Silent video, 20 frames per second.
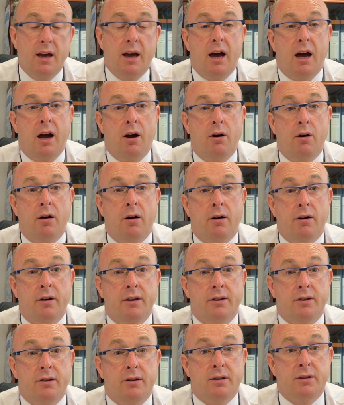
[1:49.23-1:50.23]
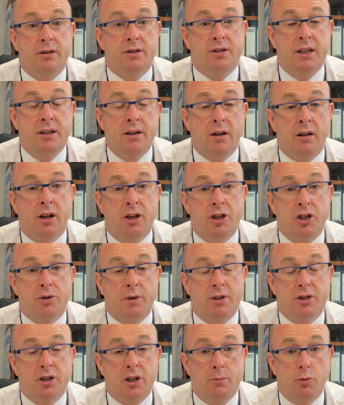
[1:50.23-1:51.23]
Our senior lunch,
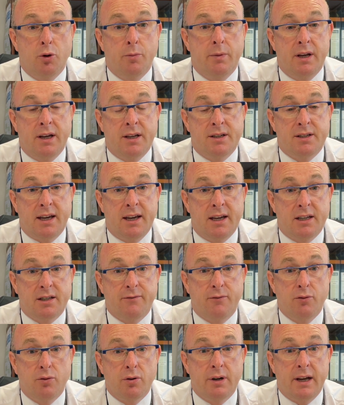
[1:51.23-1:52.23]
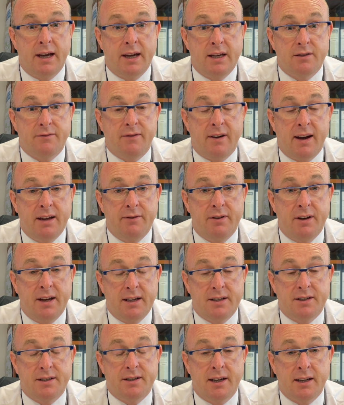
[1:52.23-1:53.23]
which at the moment is S4, S5 and
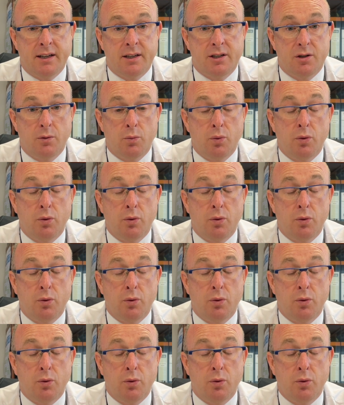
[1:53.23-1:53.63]
S6,